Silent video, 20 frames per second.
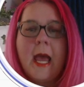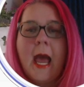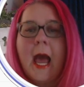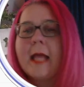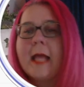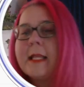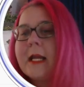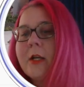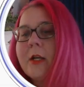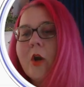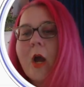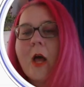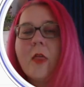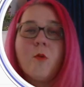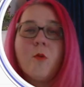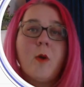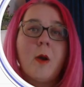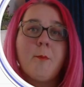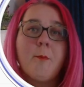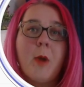And then your
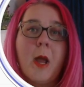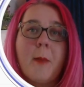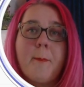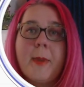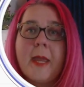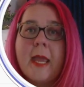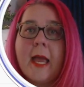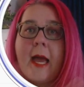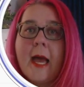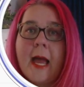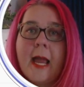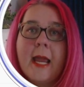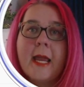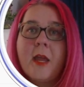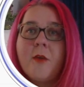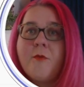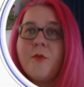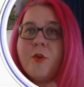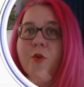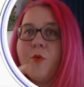other one might be,
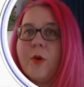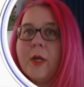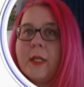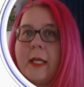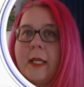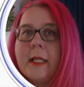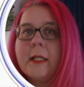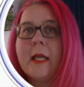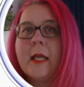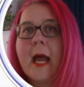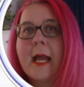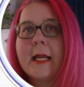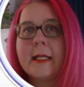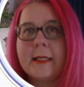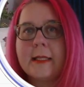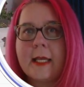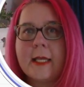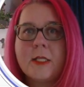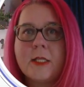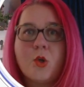hey, if you really
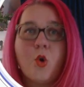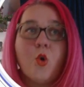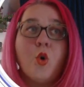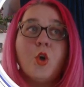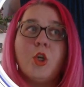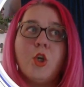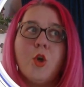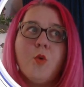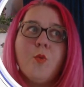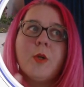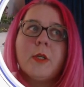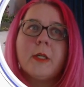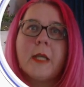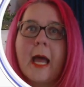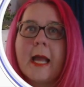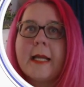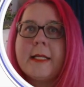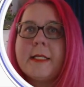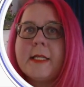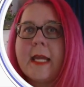like this or you would like